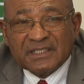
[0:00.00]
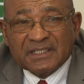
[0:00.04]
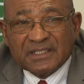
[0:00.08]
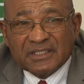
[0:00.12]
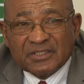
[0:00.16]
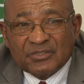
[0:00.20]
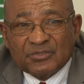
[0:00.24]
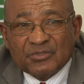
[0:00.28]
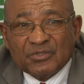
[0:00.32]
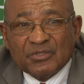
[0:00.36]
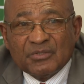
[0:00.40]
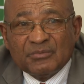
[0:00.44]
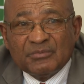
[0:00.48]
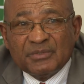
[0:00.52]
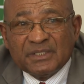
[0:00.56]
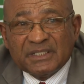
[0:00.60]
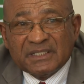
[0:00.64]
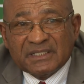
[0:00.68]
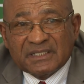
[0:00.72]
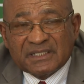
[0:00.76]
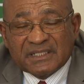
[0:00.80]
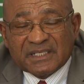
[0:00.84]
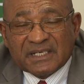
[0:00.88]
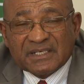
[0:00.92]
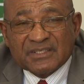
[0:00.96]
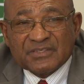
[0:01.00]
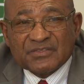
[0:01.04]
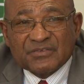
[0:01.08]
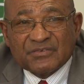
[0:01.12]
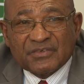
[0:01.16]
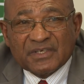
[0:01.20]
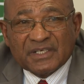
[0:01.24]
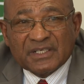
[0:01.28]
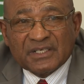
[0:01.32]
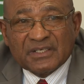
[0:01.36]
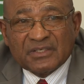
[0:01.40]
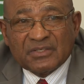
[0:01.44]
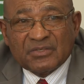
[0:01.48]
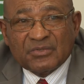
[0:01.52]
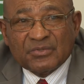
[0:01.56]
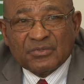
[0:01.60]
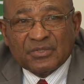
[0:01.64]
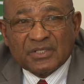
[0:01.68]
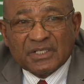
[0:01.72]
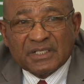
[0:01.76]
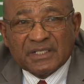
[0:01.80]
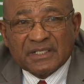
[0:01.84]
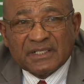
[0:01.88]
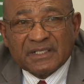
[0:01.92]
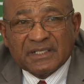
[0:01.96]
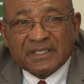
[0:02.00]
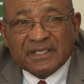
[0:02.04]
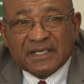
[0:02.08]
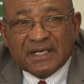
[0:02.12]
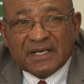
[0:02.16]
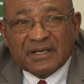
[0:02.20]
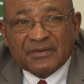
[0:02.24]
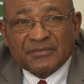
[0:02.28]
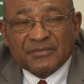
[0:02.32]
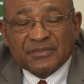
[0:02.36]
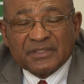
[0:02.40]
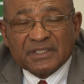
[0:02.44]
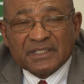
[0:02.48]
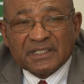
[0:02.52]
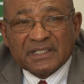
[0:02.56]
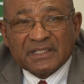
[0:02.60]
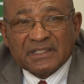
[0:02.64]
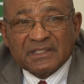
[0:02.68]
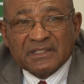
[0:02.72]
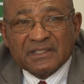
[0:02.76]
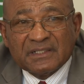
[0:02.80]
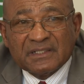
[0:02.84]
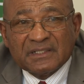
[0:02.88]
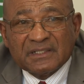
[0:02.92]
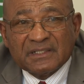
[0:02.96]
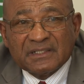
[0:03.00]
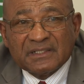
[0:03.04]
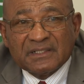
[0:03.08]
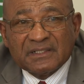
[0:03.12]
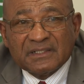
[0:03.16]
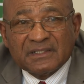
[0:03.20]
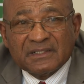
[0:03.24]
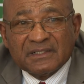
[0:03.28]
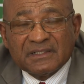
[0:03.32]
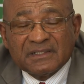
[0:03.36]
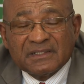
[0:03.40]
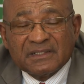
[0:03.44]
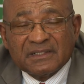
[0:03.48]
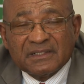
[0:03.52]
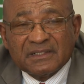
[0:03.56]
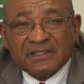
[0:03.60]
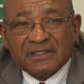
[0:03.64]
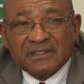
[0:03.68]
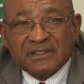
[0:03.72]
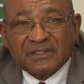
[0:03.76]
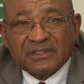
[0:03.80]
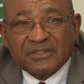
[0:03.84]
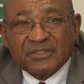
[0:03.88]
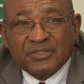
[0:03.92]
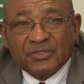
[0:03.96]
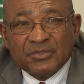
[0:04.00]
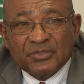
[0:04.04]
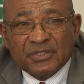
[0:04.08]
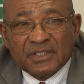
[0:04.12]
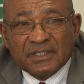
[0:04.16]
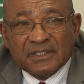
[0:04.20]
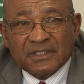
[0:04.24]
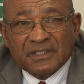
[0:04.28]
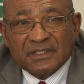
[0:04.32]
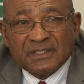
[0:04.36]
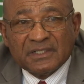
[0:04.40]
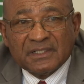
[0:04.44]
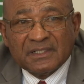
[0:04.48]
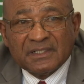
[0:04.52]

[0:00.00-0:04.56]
it will be transferred to the African Union.